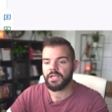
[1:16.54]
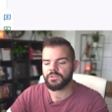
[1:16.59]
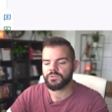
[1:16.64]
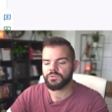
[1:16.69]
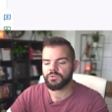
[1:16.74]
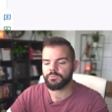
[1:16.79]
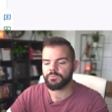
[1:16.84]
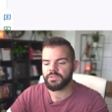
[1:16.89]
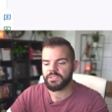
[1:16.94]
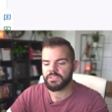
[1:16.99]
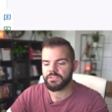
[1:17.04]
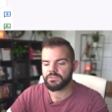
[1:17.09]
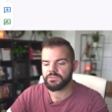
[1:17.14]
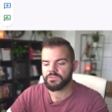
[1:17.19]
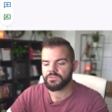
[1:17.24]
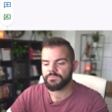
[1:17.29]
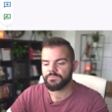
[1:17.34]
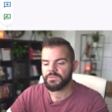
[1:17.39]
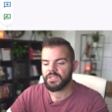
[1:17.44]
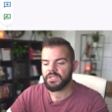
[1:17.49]

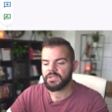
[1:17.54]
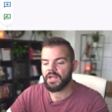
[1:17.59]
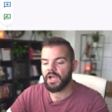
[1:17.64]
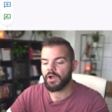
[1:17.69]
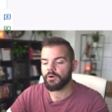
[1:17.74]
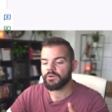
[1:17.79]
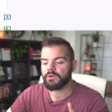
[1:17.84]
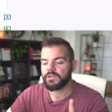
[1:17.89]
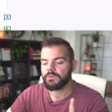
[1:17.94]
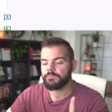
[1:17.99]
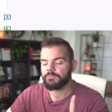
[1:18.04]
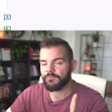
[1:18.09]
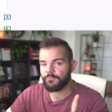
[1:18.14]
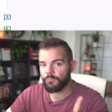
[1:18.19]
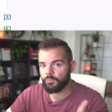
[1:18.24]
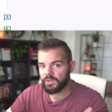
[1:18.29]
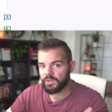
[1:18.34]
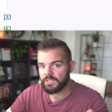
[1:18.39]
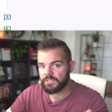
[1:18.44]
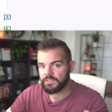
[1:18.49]
SOPs. Now,
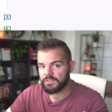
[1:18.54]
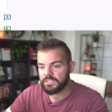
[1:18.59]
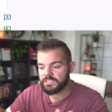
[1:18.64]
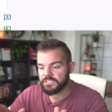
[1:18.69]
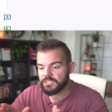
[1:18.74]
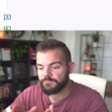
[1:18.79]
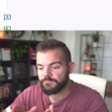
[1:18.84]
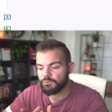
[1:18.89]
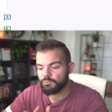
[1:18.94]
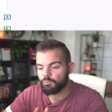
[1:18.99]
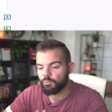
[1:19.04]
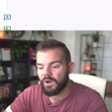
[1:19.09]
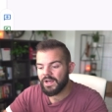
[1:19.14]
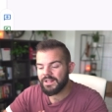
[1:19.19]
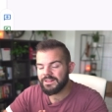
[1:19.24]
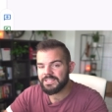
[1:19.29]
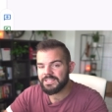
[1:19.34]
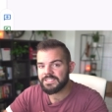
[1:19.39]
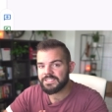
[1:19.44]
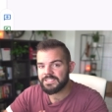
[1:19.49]
before we get into this, if you
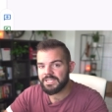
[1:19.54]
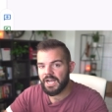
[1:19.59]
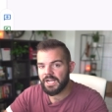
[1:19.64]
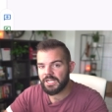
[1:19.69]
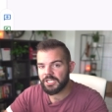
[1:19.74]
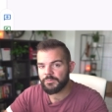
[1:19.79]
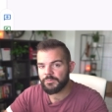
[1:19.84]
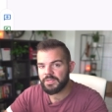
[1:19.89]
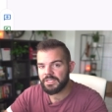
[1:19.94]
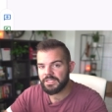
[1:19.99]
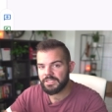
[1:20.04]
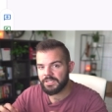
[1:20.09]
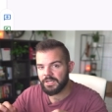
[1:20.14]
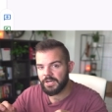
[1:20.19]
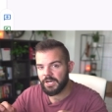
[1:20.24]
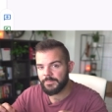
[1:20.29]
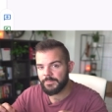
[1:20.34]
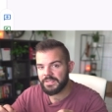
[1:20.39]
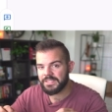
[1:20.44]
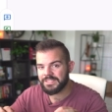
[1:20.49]
want this document,
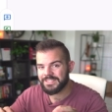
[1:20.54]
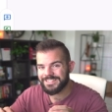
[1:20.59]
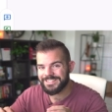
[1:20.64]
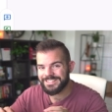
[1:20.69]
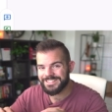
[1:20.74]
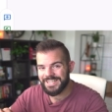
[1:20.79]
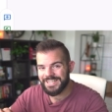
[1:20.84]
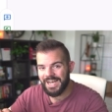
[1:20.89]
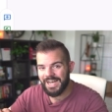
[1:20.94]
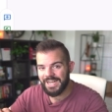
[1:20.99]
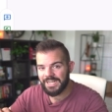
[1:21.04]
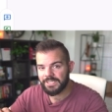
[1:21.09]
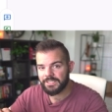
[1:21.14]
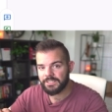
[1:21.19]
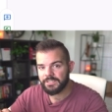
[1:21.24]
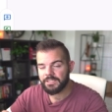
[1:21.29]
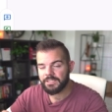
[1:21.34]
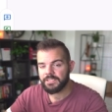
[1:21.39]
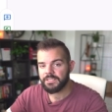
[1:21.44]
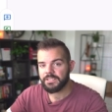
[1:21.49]
comment
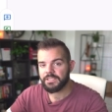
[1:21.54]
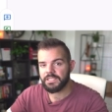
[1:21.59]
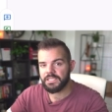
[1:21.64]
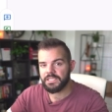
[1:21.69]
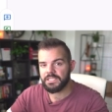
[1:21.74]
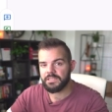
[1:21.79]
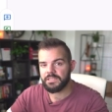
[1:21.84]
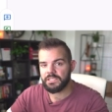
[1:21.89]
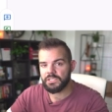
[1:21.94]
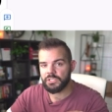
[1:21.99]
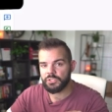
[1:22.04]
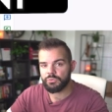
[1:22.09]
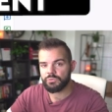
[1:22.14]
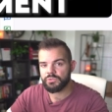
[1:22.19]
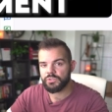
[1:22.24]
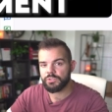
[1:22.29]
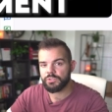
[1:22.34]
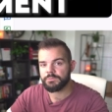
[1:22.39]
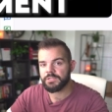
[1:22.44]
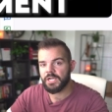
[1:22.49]
doc in the
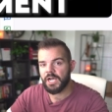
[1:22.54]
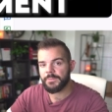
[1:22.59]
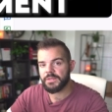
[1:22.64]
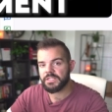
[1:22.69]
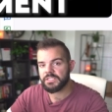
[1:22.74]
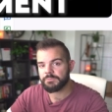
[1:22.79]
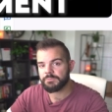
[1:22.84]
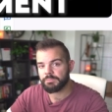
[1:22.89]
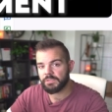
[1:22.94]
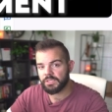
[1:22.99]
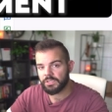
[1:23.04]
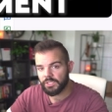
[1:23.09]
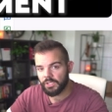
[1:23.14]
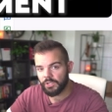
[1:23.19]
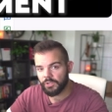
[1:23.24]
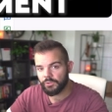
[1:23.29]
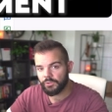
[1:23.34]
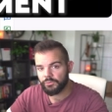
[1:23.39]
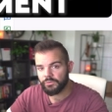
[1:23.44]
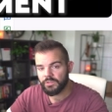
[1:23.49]
YouTube comments
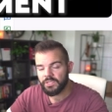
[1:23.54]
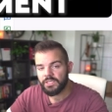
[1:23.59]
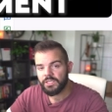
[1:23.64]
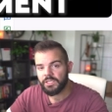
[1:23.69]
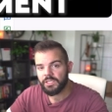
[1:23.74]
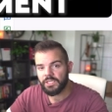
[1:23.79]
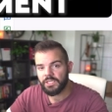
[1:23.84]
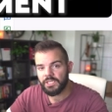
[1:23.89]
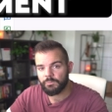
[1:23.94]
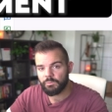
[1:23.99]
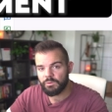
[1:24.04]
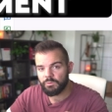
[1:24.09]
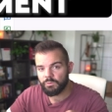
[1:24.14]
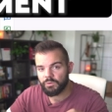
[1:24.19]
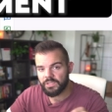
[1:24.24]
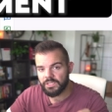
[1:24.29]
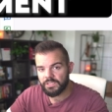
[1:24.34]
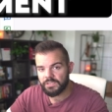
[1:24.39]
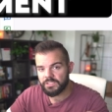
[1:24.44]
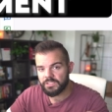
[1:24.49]
below and we will
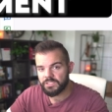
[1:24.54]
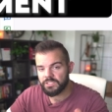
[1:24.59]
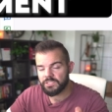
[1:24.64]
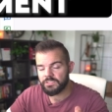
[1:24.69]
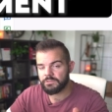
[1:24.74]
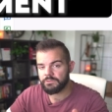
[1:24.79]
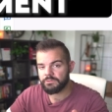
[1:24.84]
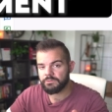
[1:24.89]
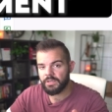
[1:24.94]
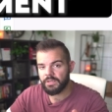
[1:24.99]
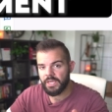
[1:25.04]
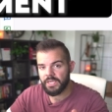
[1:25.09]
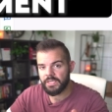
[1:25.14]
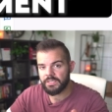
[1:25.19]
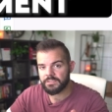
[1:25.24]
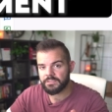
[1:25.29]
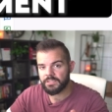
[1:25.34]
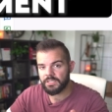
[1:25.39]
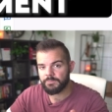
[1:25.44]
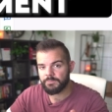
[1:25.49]
get this to you
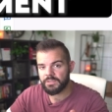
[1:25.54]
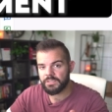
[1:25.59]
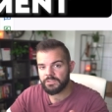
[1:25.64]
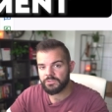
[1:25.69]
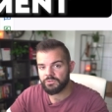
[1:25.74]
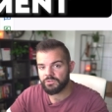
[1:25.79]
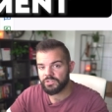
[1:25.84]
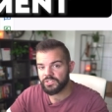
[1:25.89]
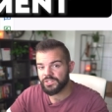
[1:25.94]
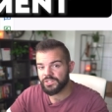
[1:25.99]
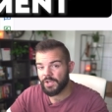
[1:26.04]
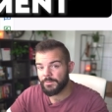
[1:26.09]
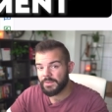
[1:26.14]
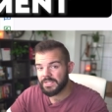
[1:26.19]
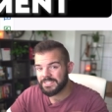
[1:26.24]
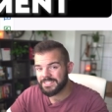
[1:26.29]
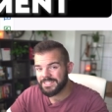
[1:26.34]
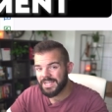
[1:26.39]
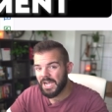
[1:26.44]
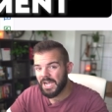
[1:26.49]
ASAP. So just
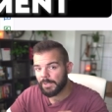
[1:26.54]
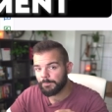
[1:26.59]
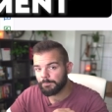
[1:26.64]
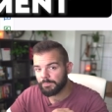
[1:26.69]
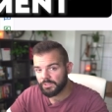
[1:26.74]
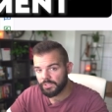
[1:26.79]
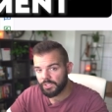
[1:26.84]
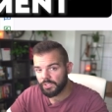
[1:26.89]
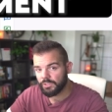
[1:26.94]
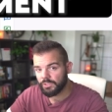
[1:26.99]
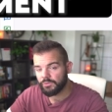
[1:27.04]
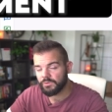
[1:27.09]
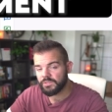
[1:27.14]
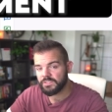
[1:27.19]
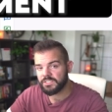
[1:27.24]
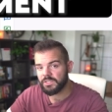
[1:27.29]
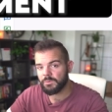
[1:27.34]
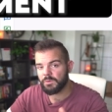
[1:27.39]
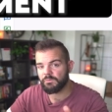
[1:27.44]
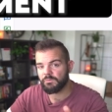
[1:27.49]
comment doc below and
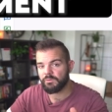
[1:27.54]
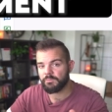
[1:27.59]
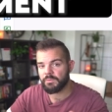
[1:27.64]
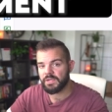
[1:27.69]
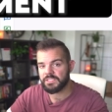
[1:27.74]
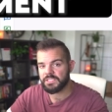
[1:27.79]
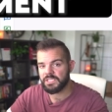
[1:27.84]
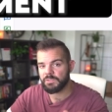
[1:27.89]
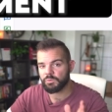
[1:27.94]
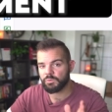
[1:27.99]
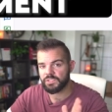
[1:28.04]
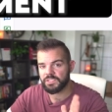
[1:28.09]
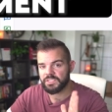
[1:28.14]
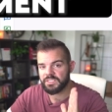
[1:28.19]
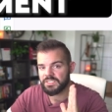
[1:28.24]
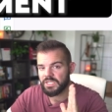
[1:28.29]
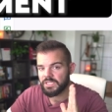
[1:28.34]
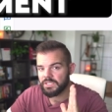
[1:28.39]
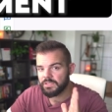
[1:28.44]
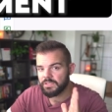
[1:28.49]
somebody from my team will
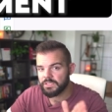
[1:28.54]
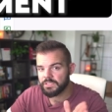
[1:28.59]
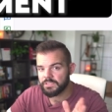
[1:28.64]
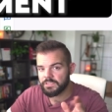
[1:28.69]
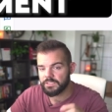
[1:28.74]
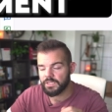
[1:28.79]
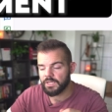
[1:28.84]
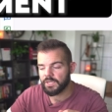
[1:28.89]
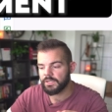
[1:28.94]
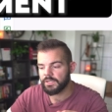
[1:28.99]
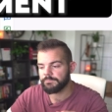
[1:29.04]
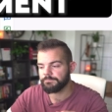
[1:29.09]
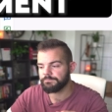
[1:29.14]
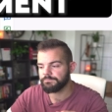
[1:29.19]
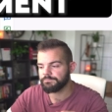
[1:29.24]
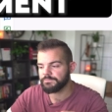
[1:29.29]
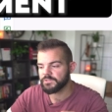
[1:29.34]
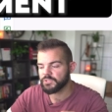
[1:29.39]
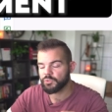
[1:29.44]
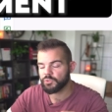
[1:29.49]
just send you this, uh,
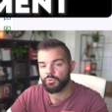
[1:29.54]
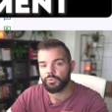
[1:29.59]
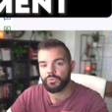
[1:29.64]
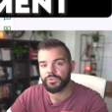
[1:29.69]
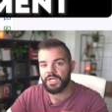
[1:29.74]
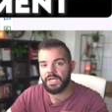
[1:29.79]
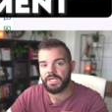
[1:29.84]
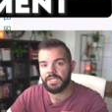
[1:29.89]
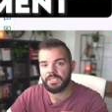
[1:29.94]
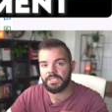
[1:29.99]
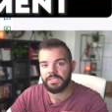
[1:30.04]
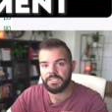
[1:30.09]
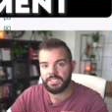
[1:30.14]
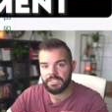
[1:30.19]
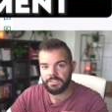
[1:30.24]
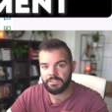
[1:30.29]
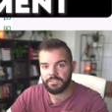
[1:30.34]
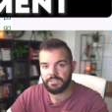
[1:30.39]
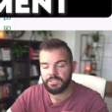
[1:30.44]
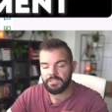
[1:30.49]
this Google Doc
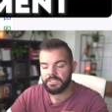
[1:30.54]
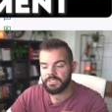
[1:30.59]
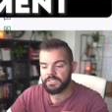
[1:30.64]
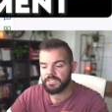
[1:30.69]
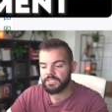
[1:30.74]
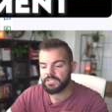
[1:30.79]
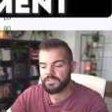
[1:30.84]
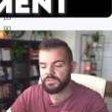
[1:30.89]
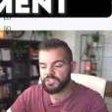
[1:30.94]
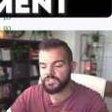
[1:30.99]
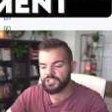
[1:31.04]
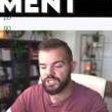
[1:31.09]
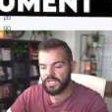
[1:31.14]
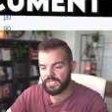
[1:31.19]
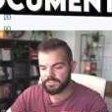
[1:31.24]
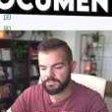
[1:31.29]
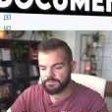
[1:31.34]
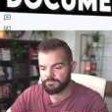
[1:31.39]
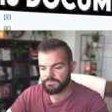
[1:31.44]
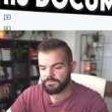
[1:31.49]
link in the
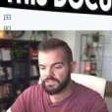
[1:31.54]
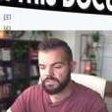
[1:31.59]
chat.